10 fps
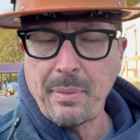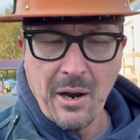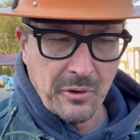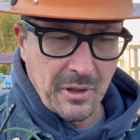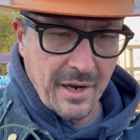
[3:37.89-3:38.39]

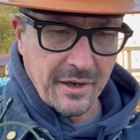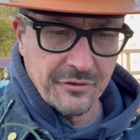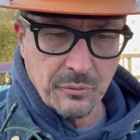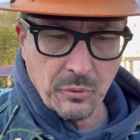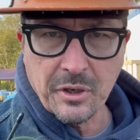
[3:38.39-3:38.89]
power
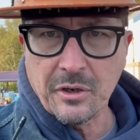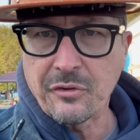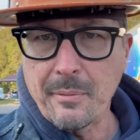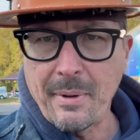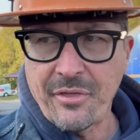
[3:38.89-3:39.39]
lines and we're gonna
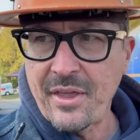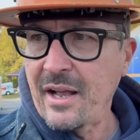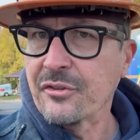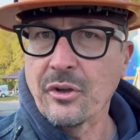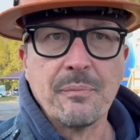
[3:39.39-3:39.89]
see about
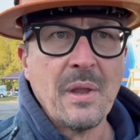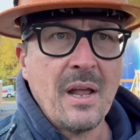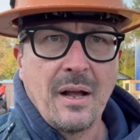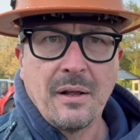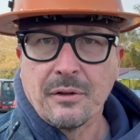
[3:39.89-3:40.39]
that. So
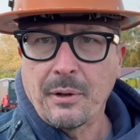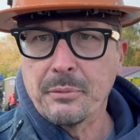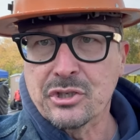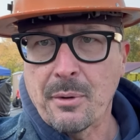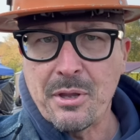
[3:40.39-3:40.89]
I'm
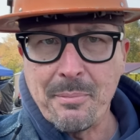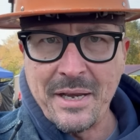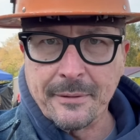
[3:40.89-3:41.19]
gonna jump in the meeting.